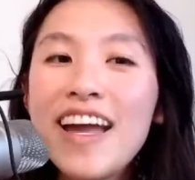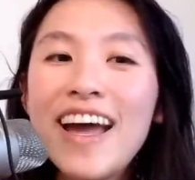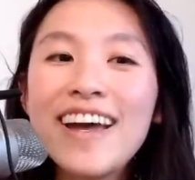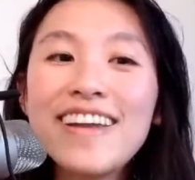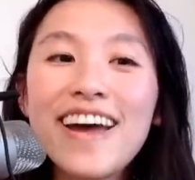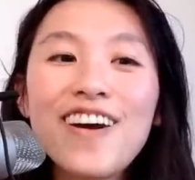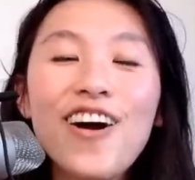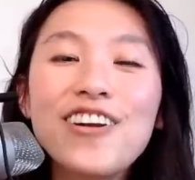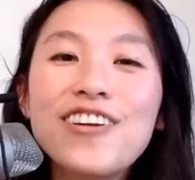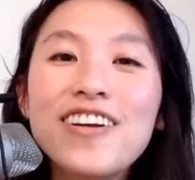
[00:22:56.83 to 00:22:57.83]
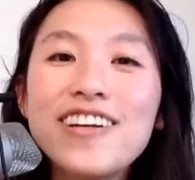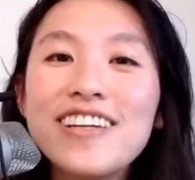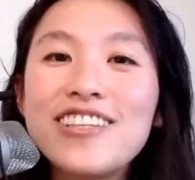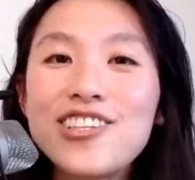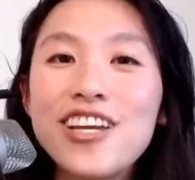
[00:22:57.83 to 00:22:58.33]
And I honor
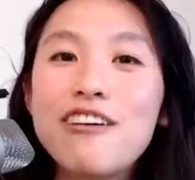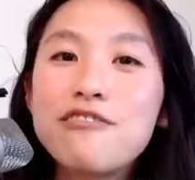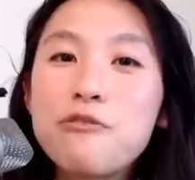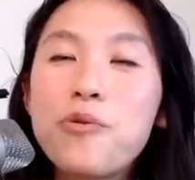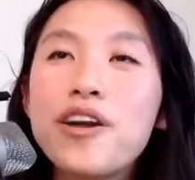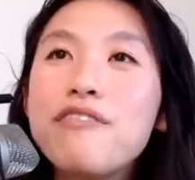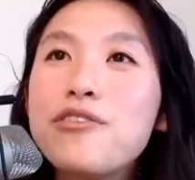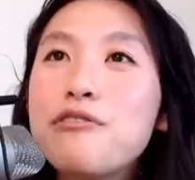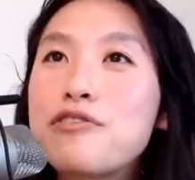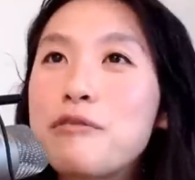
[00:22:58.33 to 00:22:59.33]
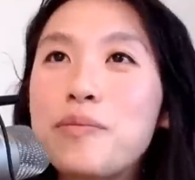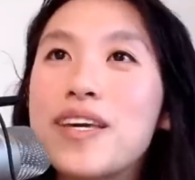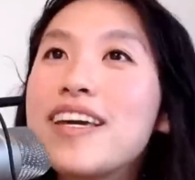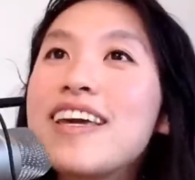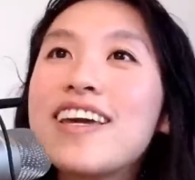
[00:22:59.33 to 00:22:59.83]
each and every one of you for
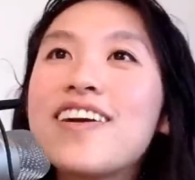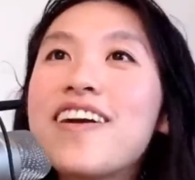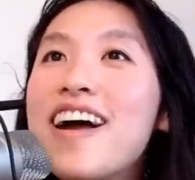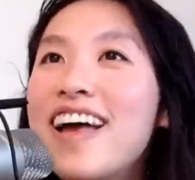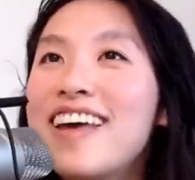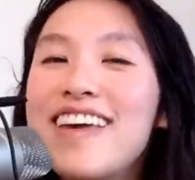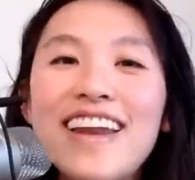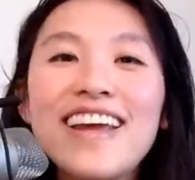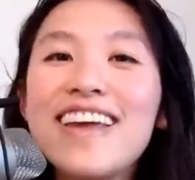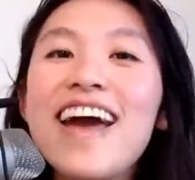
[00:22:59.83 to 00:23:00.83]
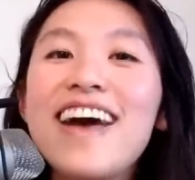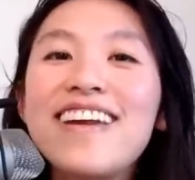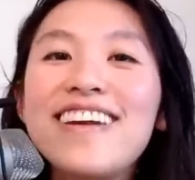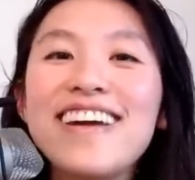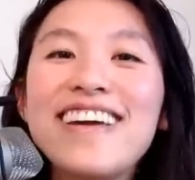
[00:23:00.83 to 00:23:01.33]
being here yet
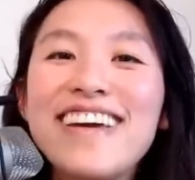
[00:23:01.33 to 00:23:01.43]
again,